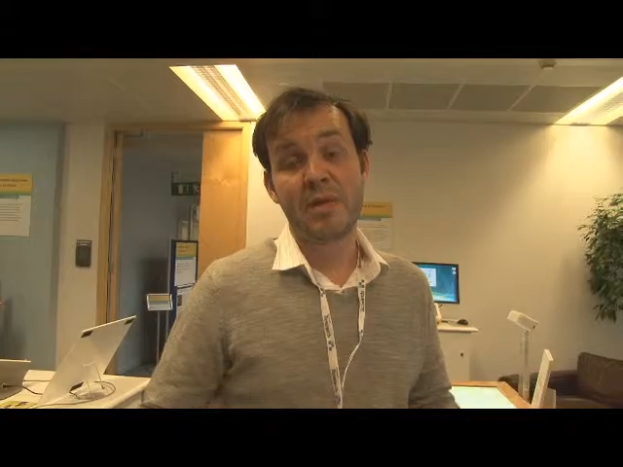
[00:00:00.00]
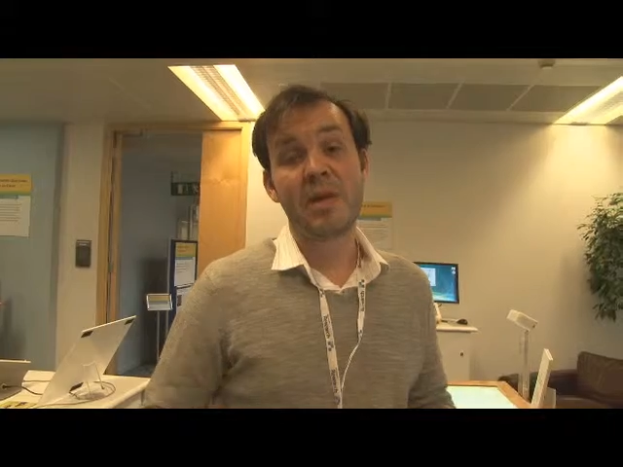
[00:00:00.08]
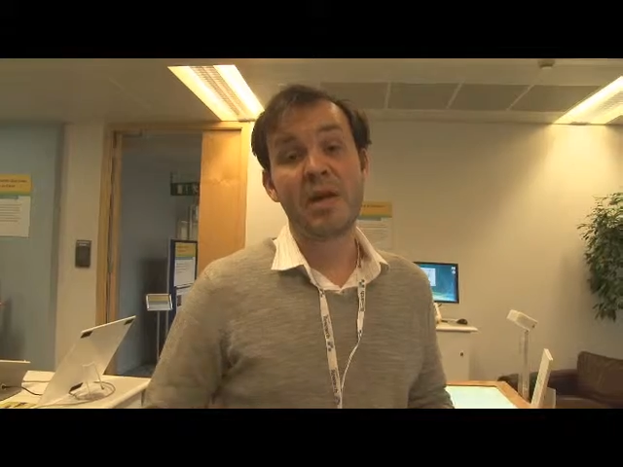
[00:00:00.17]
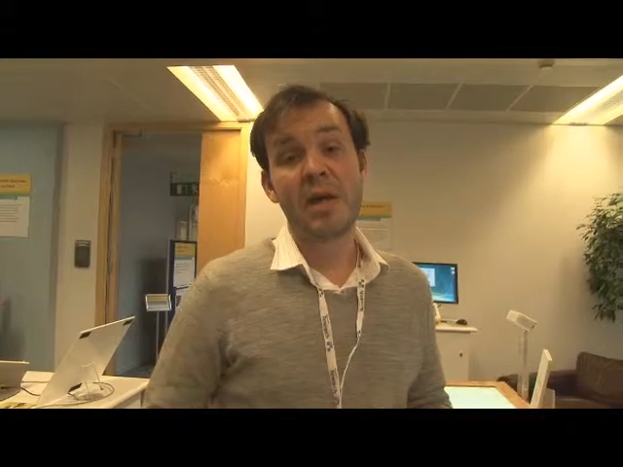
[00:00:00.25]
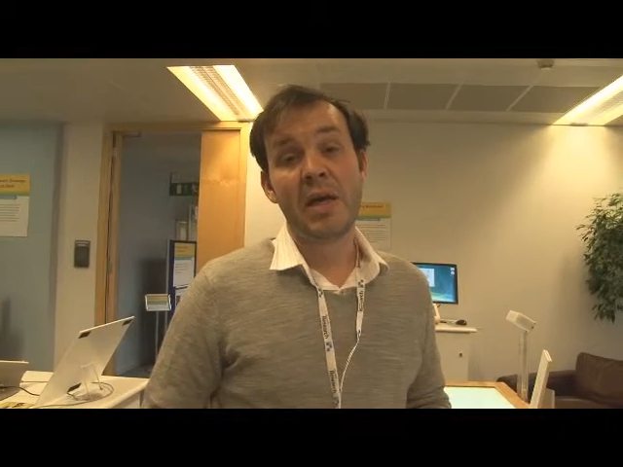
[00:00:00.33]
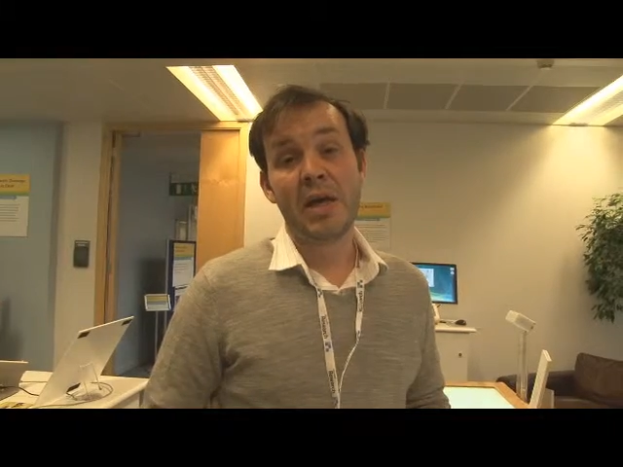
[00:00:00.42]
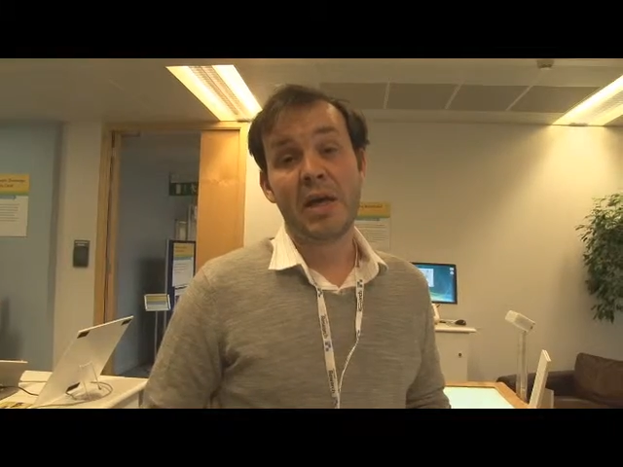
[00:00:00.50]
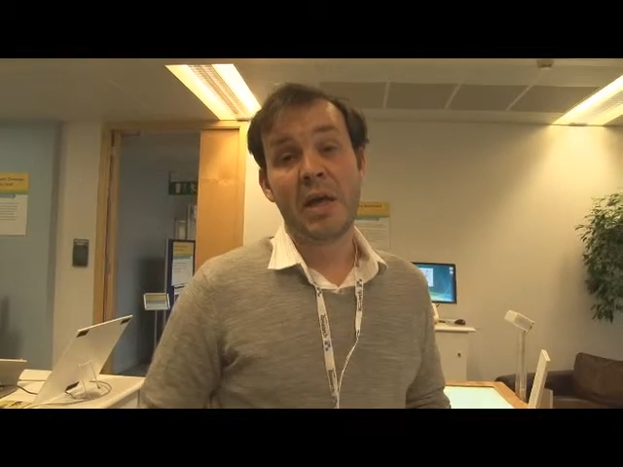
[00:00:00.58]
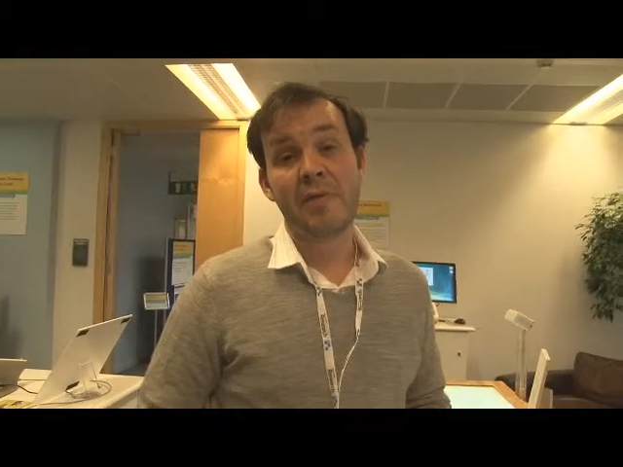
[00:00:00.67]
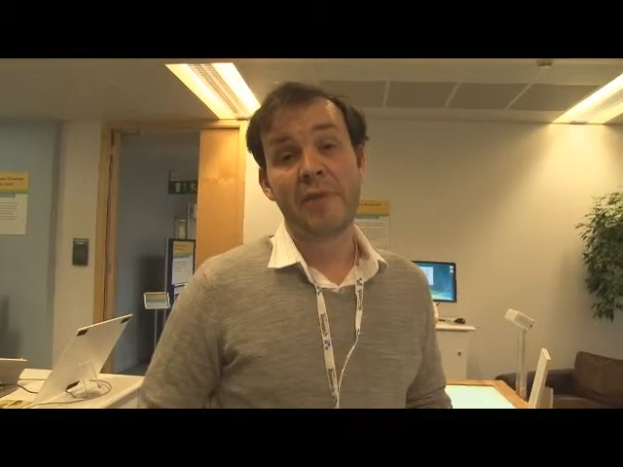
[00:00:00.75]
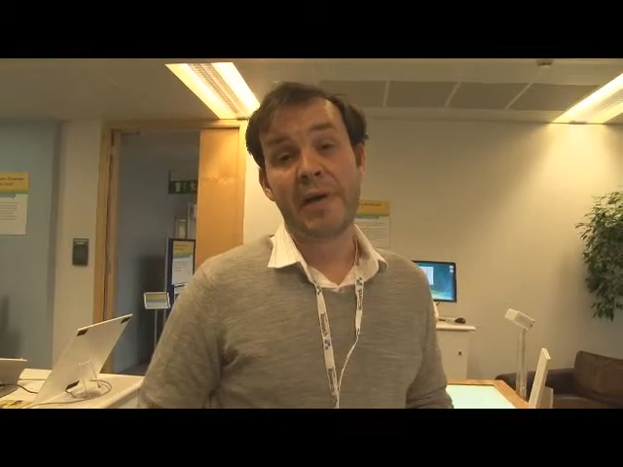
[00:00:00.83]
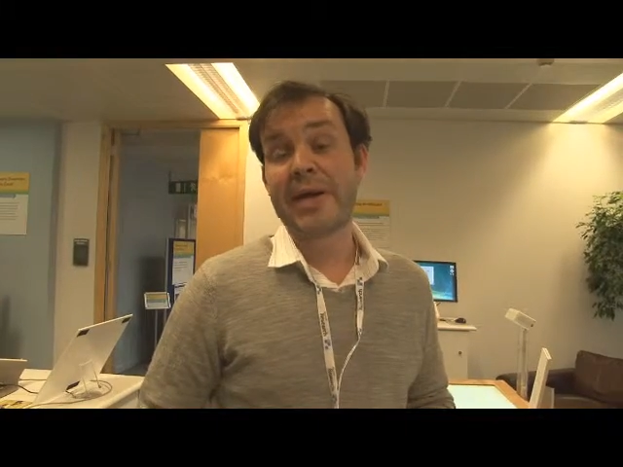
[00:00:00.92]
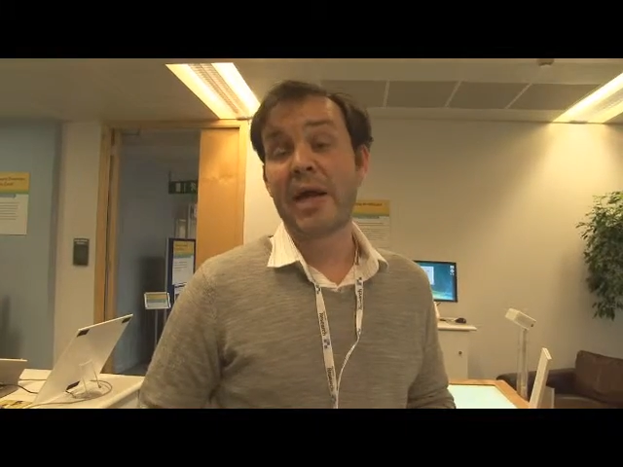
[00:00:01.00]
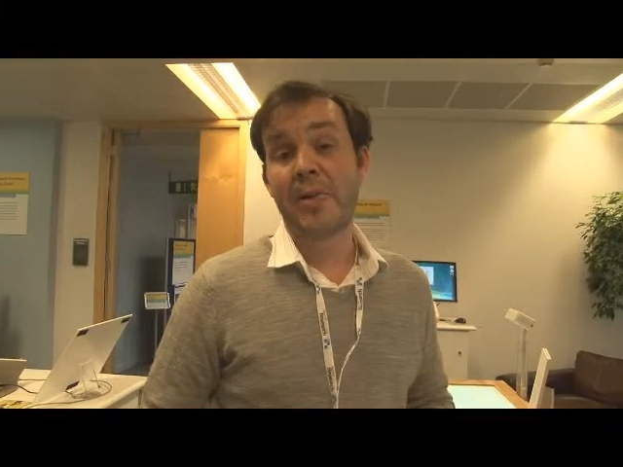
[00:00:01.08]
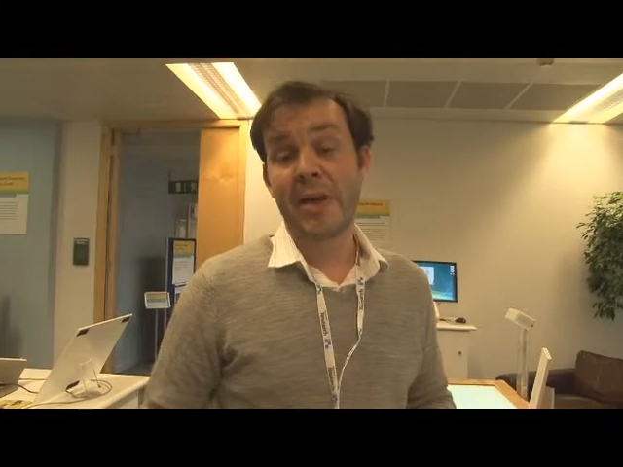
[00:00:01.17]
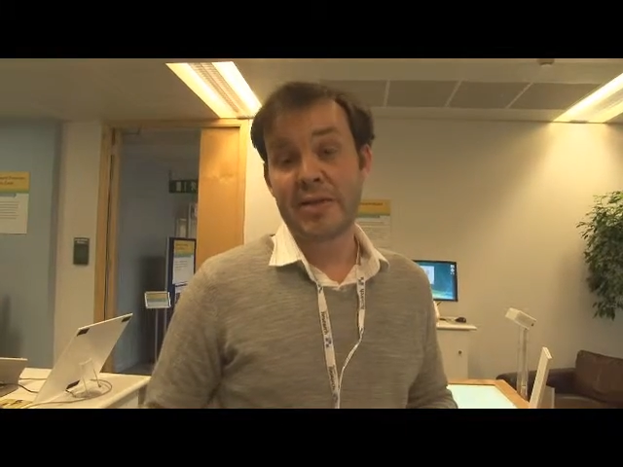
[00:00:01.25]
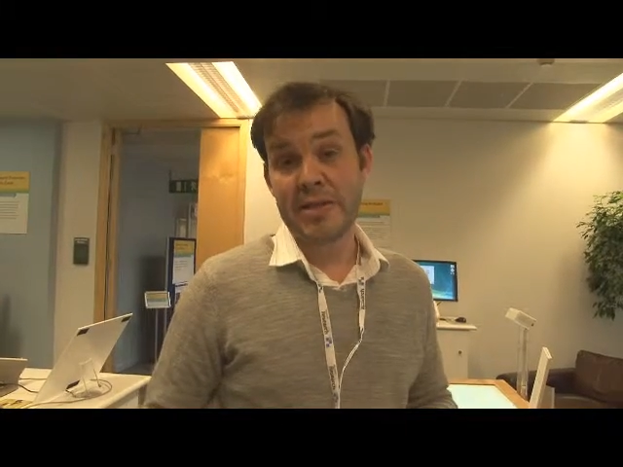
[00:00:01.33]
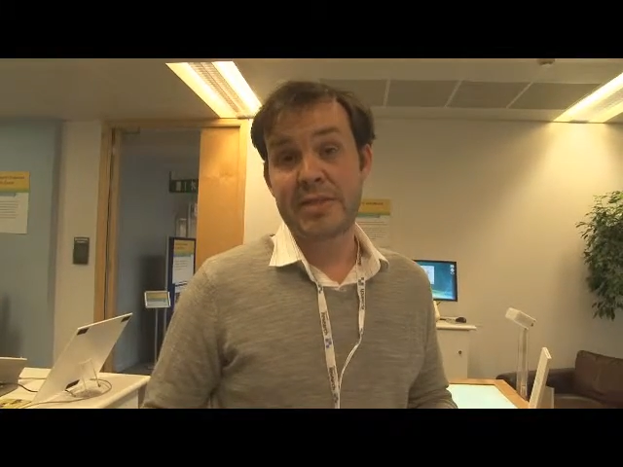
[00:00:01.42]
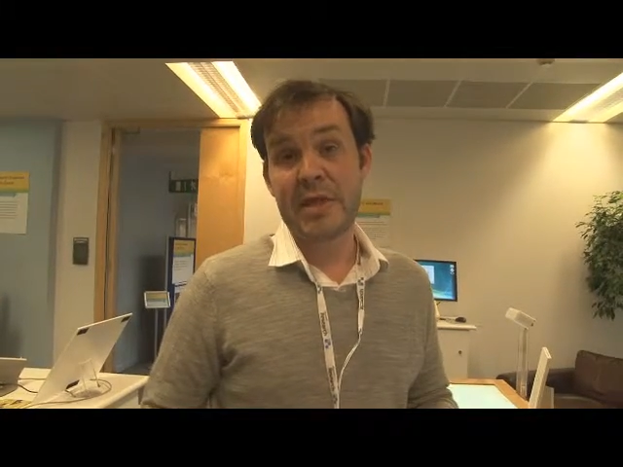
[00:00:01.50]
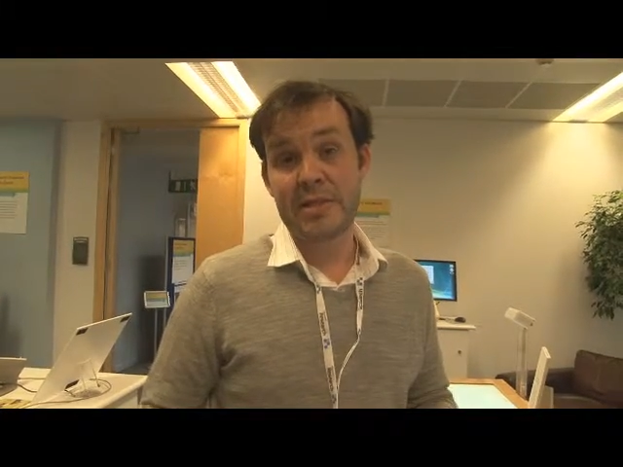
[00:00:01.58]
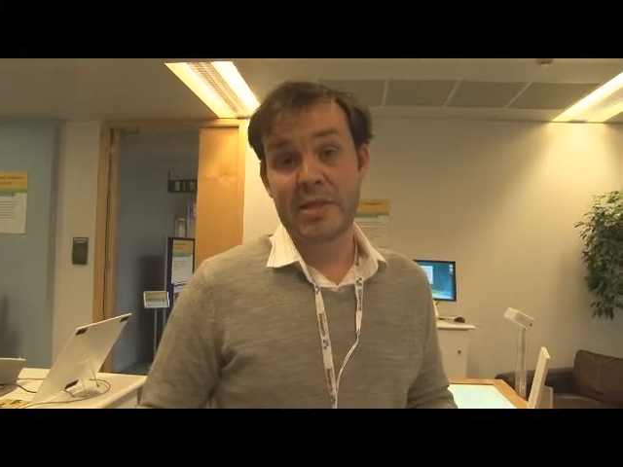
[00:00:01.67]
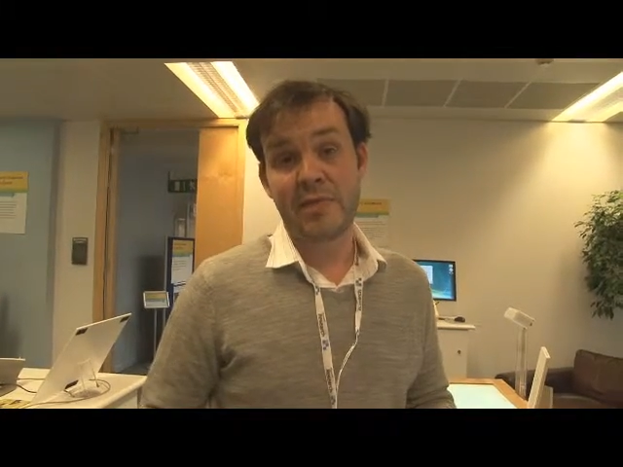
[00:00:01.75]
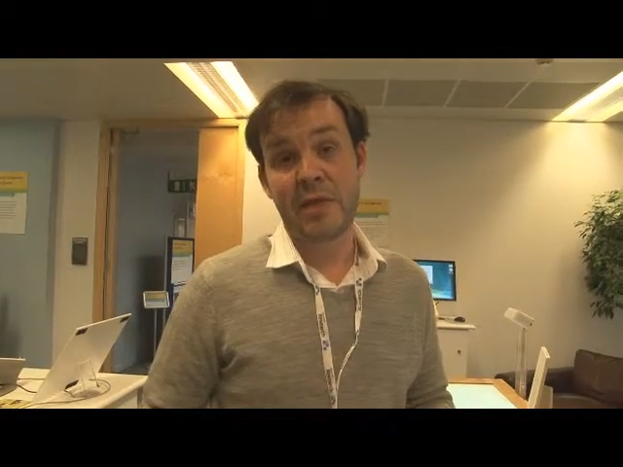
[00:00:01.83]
in, find out about details